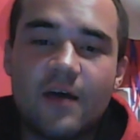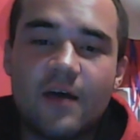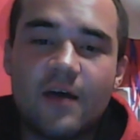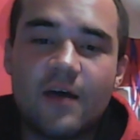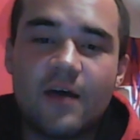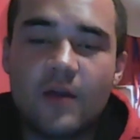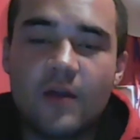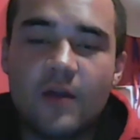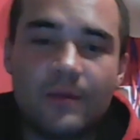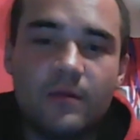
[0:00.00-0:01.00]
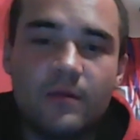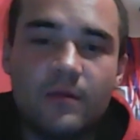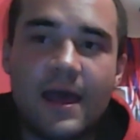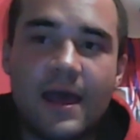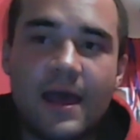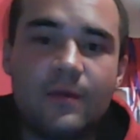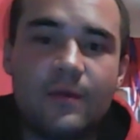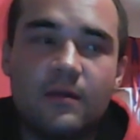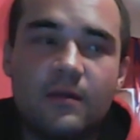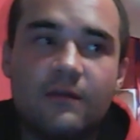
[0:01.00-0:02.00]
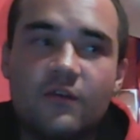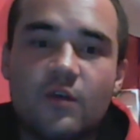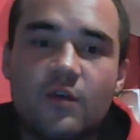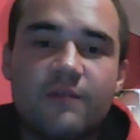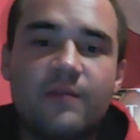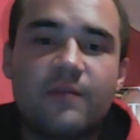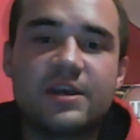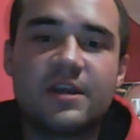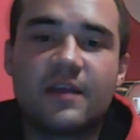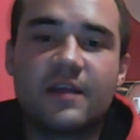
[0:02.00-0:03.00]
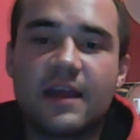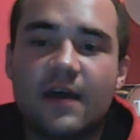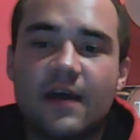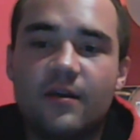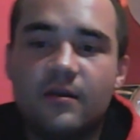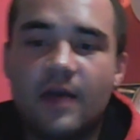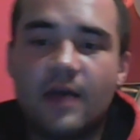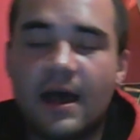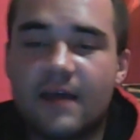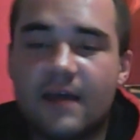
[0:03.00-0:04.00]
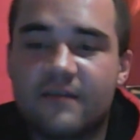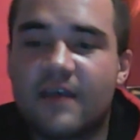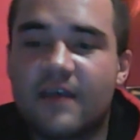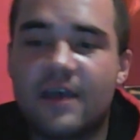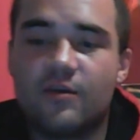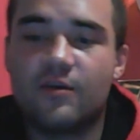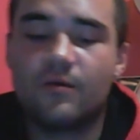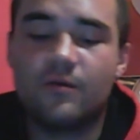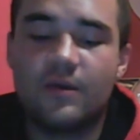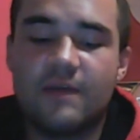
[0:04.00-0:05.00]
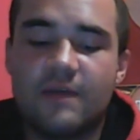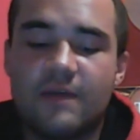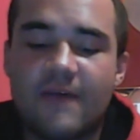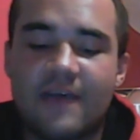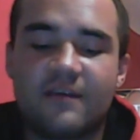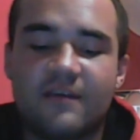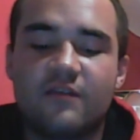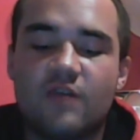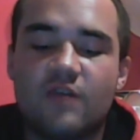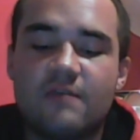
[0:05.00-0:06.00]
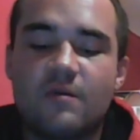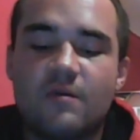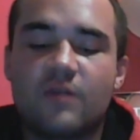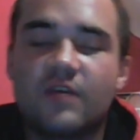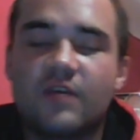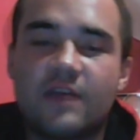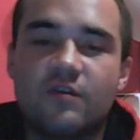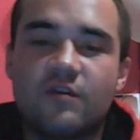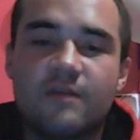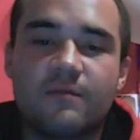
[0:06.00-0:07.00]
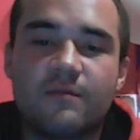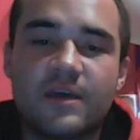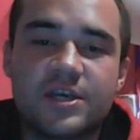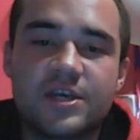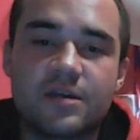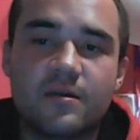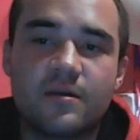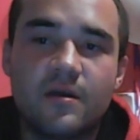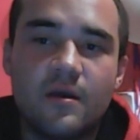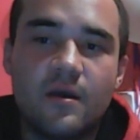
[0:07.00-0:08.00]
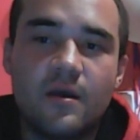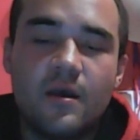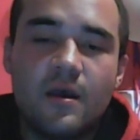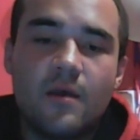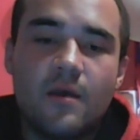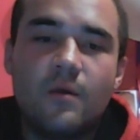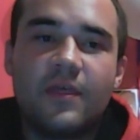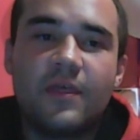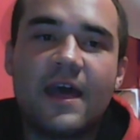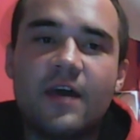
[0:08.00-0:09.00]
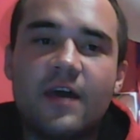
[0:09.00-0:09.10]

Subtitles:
on Apple. Now, Apple, if you store your information in the cloud, I say you give access to everyone to get your information without